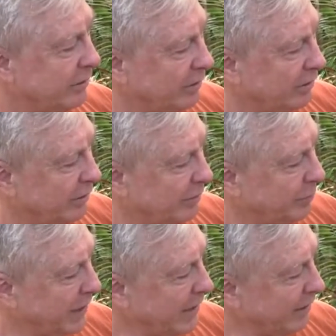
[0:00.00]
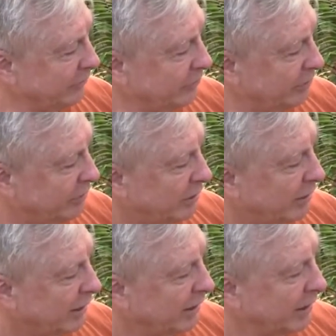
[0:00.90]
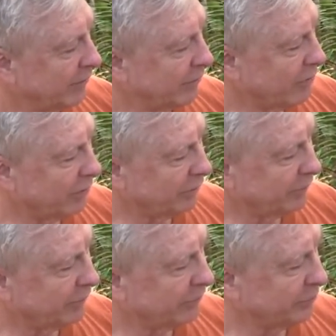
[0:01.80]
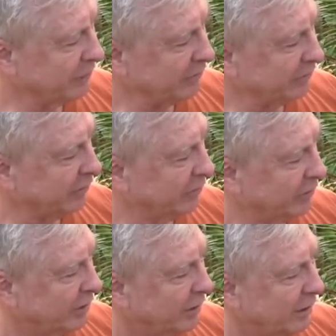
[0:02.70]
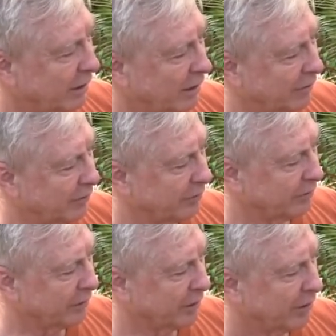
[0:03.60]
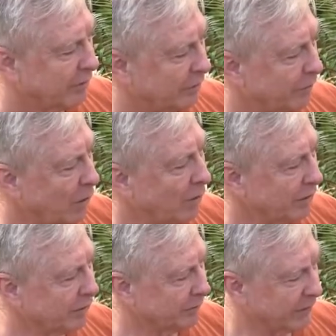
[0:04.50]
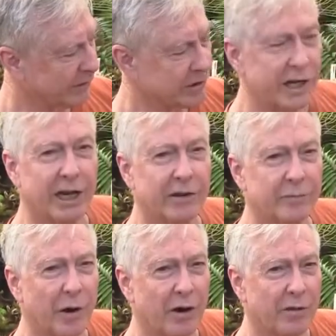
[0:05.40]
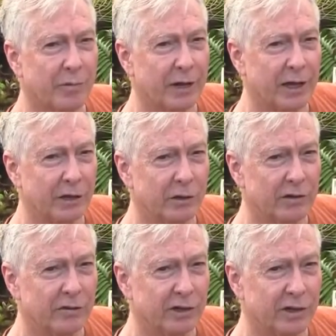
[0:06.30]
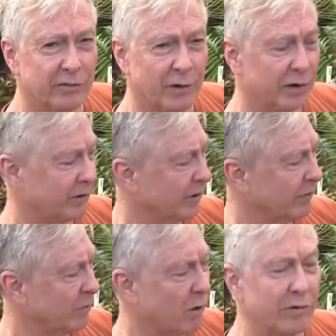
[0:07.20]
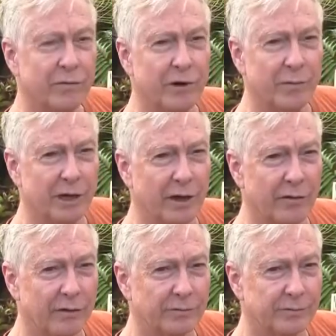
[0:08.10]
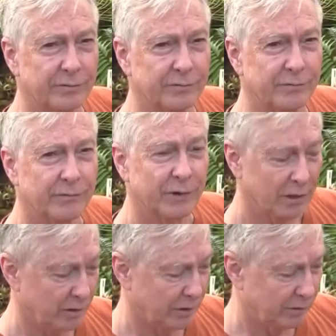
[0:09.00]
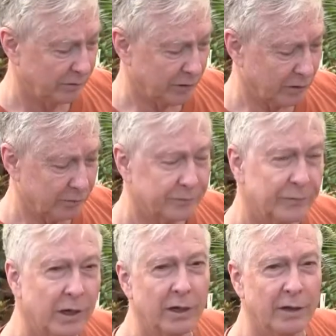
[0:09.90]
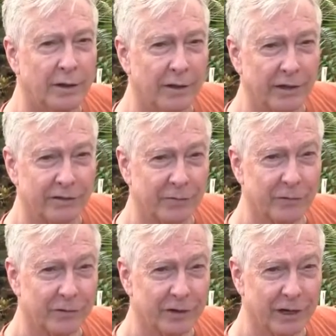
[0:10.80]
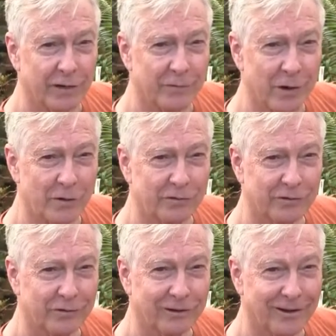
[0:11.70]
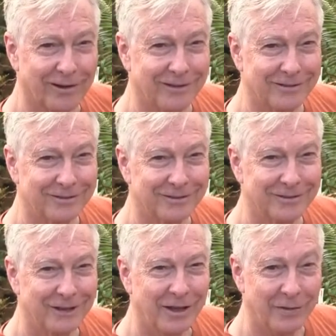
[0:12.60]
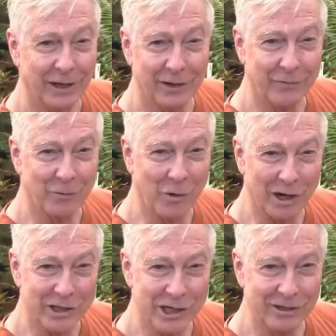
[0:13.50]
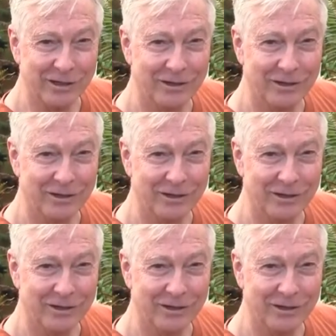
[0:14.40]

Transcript: there in the past, and now they're all different species. The foliage, the vegetative part of the plant, you can see is very different one from the other. So that's it for today, folks. Thank you for watching.